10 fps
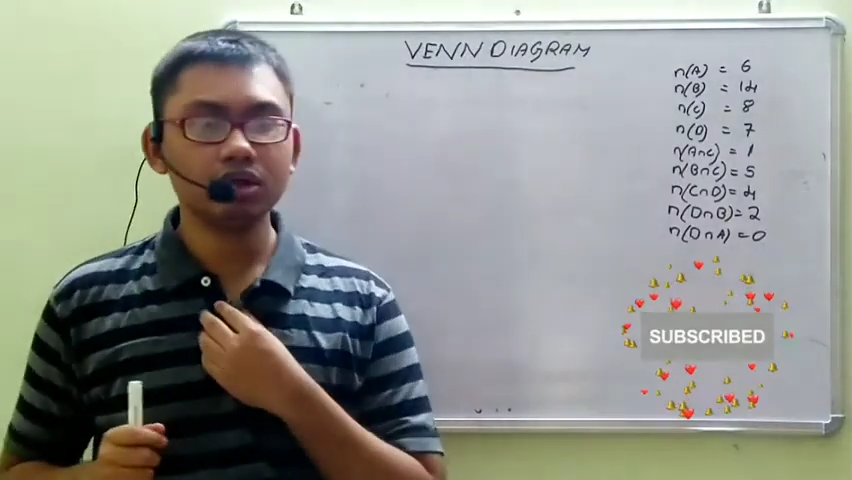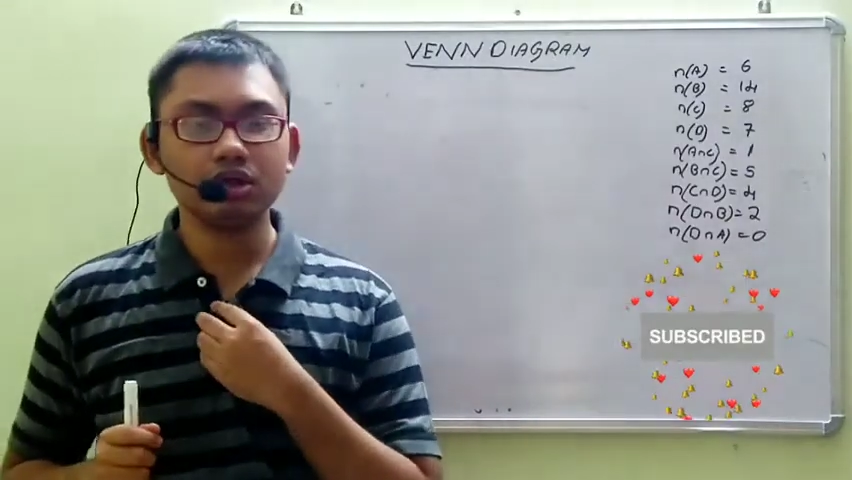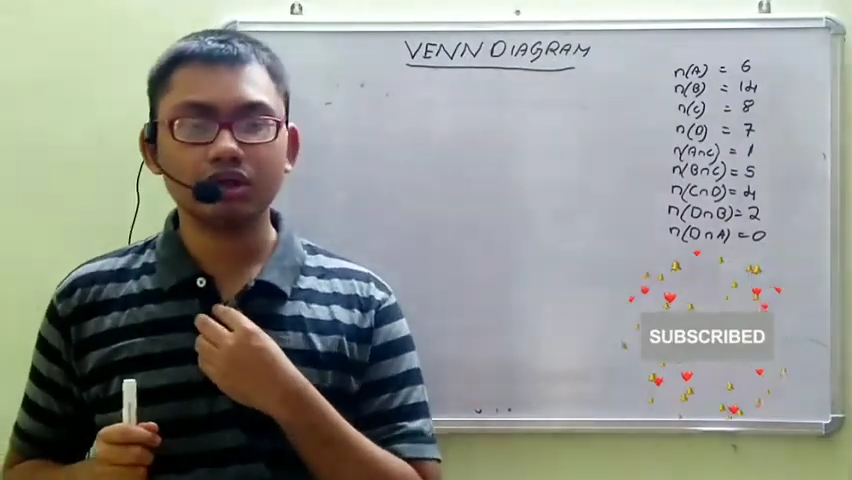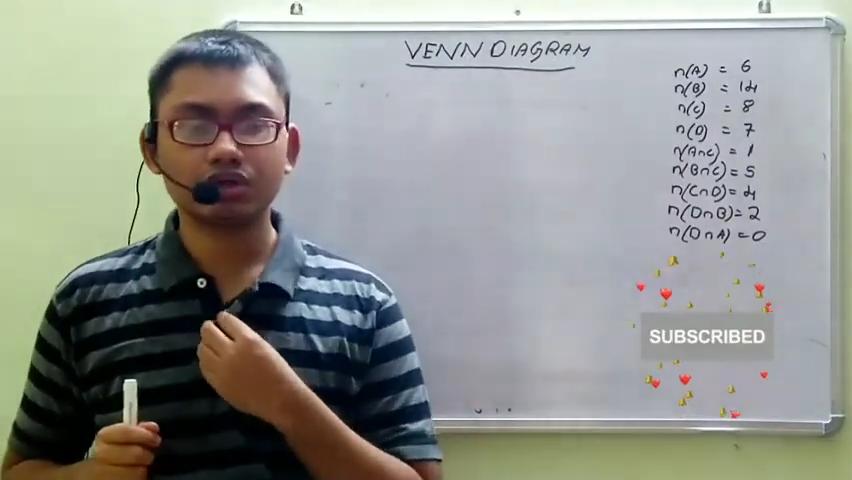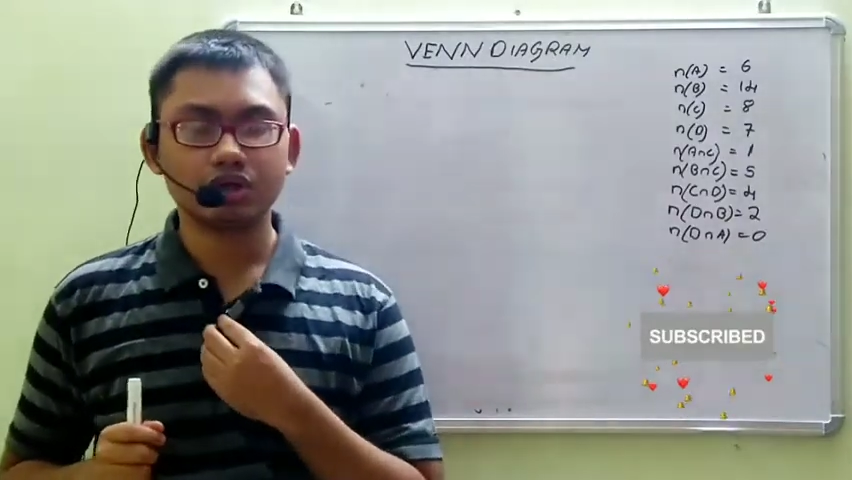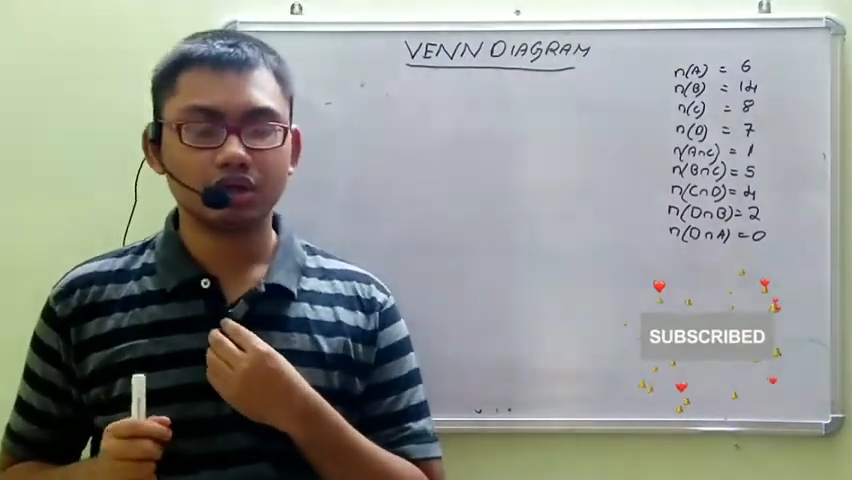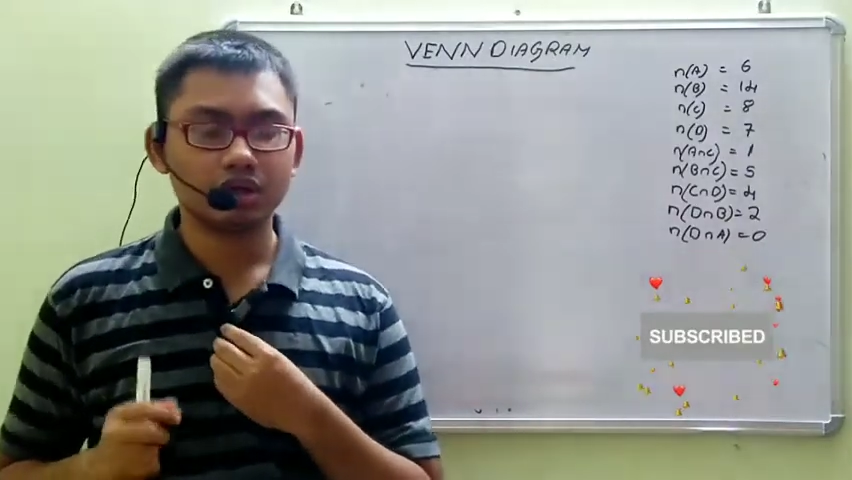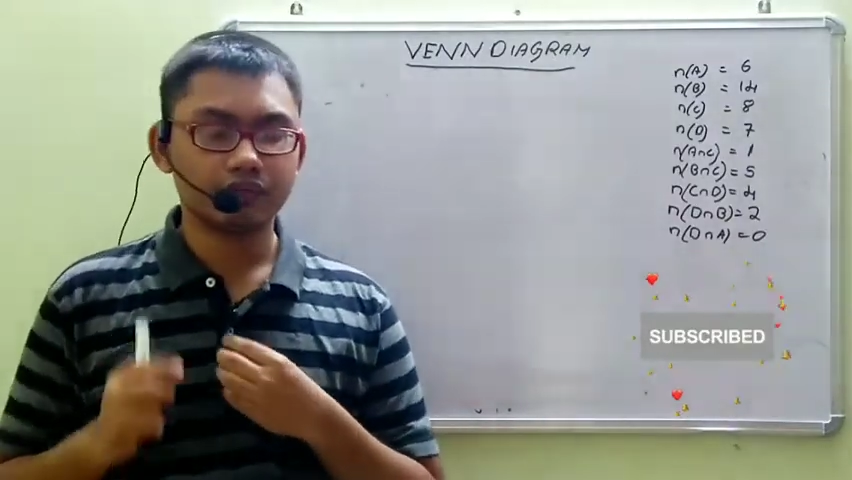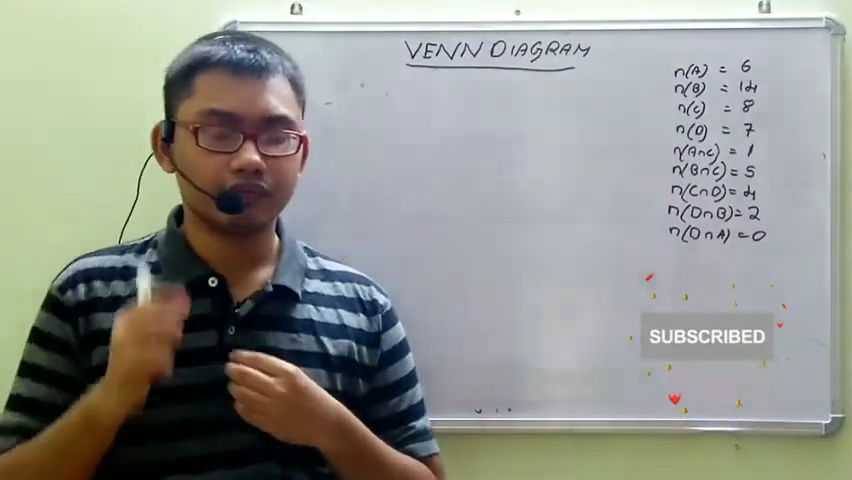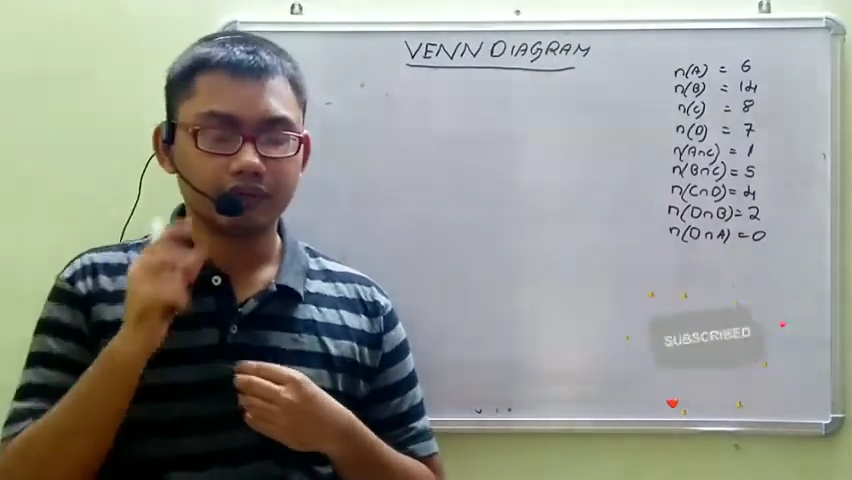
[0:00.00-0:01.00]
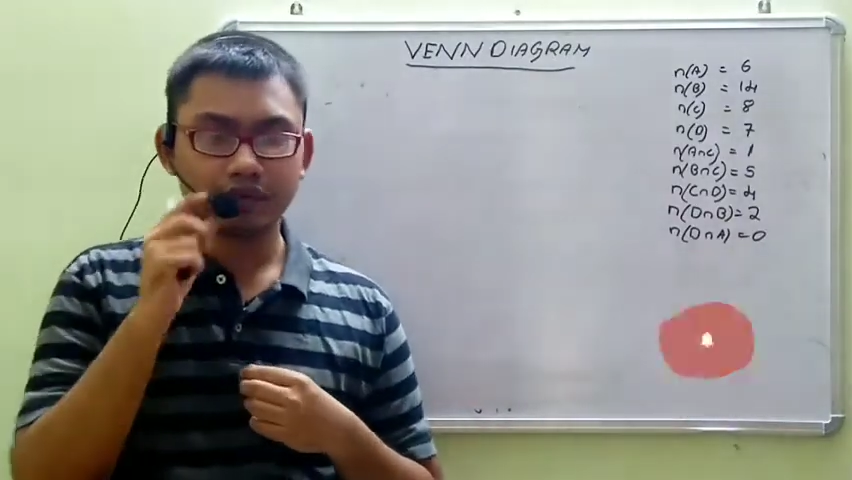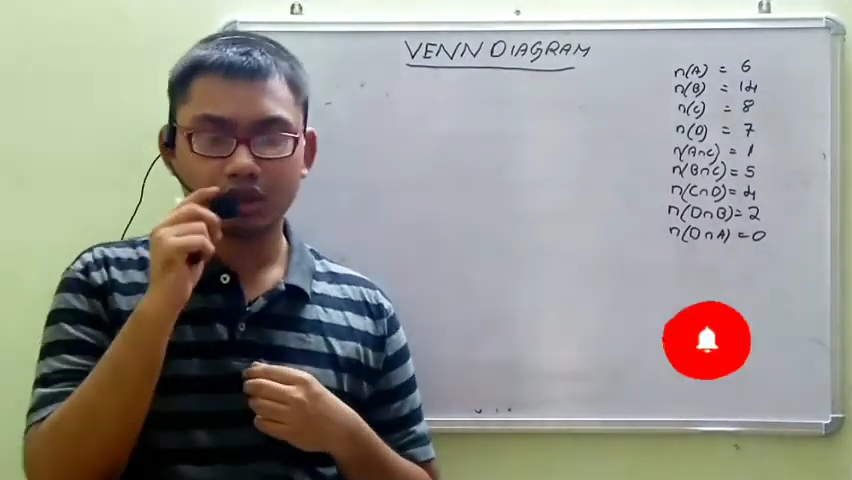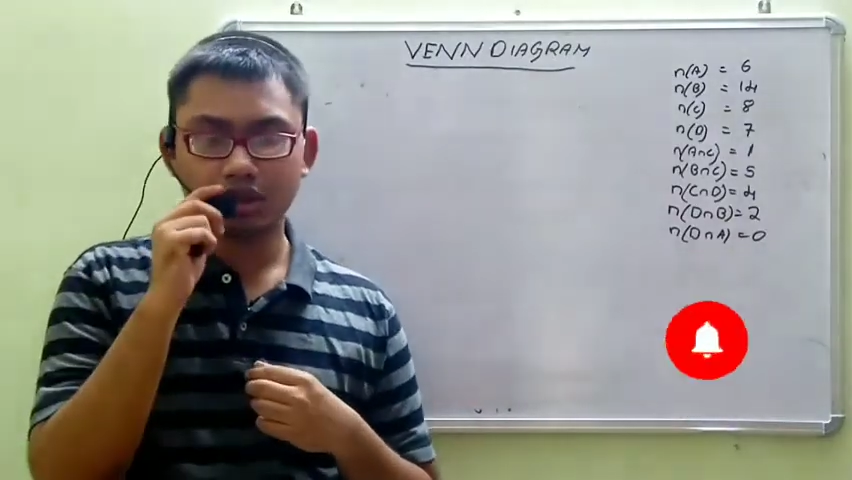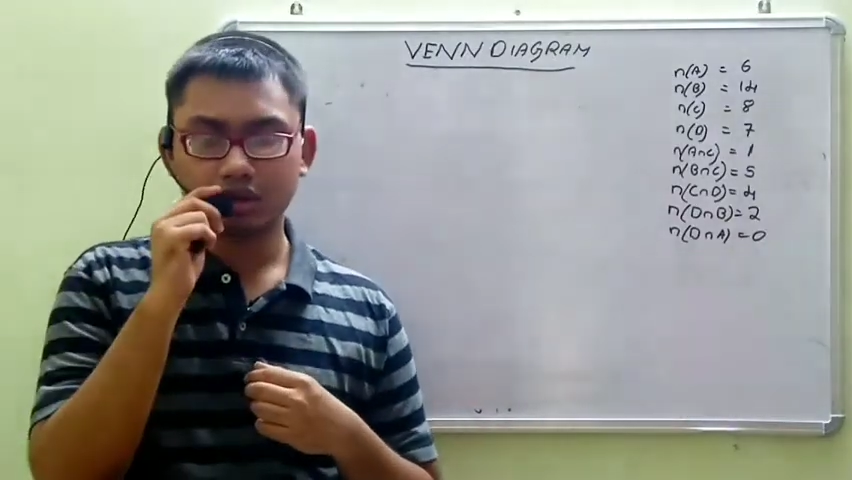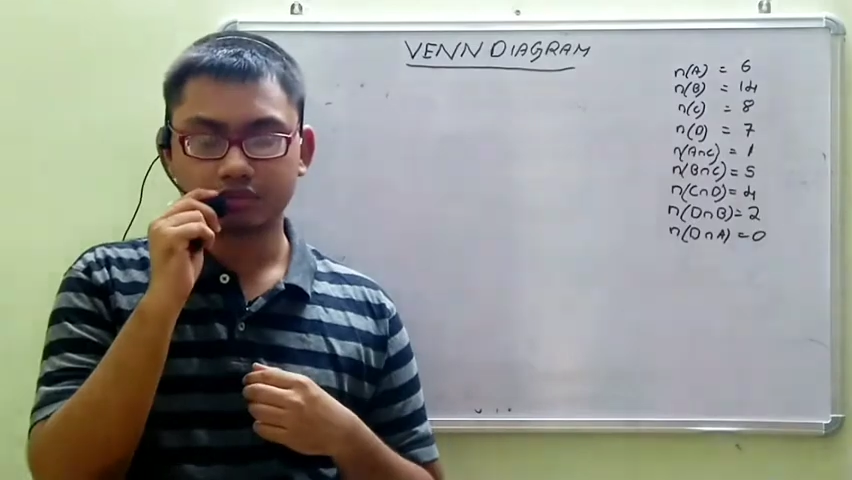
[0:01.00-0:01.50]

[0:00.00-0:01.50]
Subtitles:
lecture we will